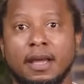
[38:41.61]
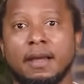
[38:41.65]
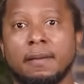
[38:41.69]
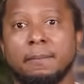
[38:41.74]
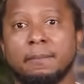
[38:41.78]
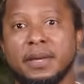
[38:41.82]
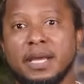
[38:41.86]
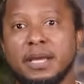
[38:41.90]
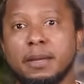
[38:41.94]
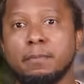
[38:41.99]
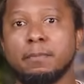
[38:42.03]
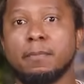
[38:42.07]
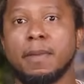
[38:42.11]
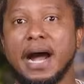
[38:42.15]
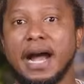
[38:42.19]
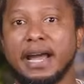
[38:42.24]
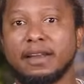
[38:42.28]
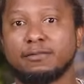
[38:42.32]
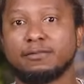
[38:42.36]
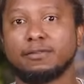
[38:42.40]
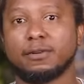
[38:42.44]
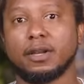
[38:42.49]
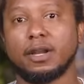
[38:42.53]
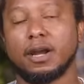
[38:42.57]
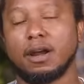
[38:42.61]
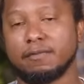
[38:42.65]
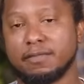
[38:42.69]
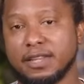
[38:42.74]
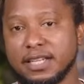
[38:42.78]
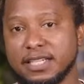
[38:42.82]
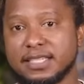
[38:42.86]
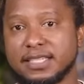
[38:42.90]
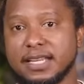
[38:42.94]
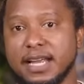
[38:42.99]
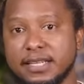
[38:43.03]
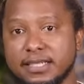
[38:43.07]
Be mindful of the
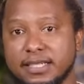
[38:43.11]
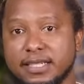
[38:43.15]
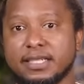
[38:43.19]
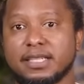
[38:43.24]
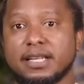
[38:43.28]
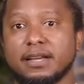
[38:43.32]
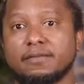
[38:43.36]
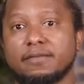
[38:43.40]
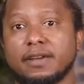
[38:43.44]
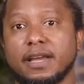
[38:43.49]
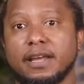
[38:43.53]
sensitive